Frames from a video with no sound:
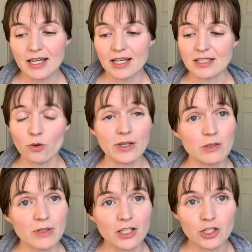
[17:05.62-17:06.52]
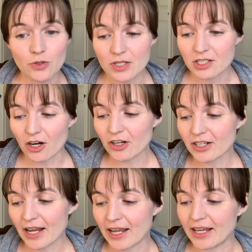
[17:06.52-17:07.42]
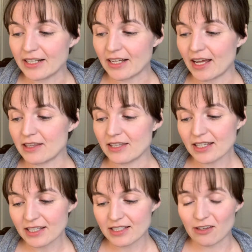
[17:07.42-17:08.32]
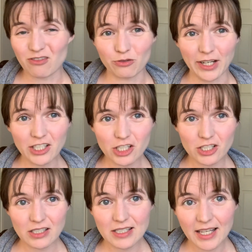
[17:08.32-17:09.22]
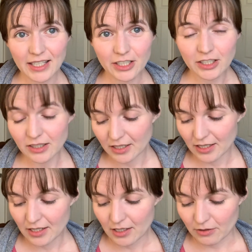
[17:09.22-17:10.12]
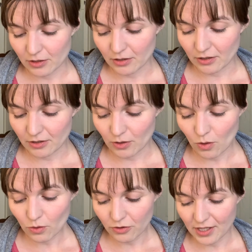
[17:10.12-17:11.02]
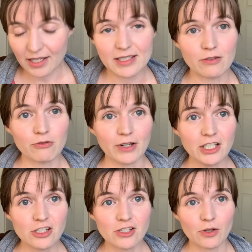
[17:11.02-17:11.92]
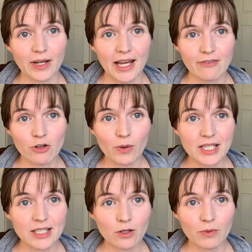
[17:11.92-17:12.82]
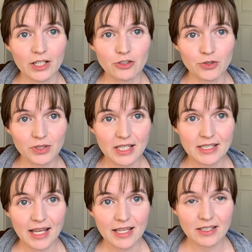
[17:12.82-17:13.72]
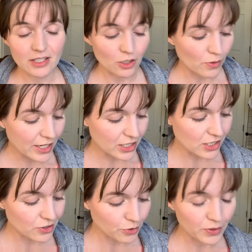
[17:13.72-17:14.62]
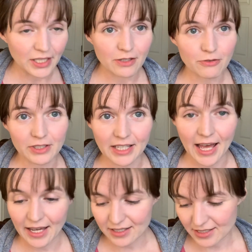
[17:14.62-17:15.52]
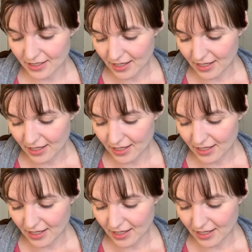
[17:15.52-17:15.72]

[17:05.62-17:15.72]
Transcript: It's going to be a new start, and I think it's a French designer. The whole thing is in French, so I have no idea what it truly says, so I just threw it in for the X.